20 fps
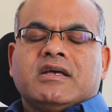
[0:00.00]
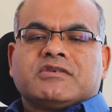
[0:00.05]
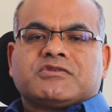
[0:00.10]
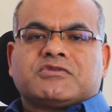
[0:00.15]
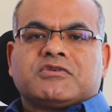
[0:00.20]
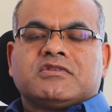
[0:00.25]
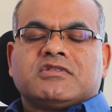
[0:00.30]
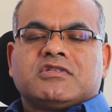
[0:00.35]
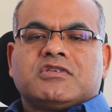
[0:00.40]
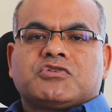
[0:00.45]

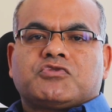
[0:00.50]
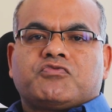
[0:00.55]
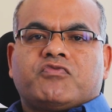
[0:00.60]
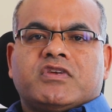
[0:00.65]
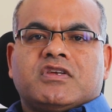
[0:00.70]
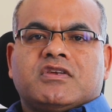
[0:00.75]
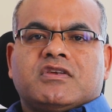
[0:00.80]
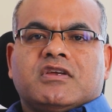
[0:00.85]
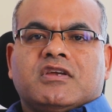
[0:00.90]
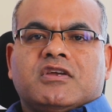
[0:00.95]
So in this
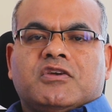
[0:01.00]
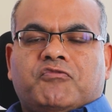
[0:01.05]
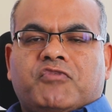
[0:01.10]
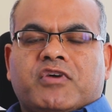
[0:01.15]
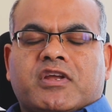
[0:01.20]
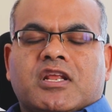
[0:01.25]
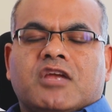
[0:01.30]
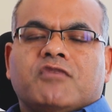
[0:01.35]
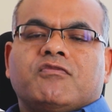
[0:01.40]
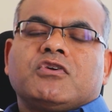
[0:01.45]
way, we
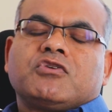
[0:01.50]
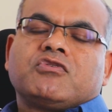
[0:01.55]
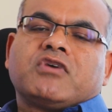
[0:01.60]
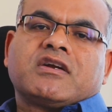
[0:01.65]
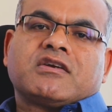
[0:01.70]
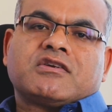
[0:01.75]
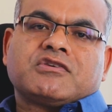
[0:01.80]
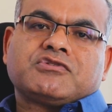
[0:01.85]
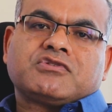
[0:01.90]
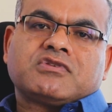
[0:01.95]
are able to
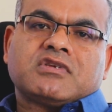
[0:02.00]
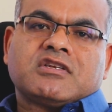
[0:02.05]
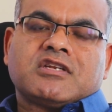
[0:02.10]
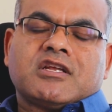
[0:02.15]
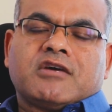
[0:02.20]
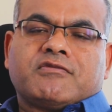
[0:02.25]
understand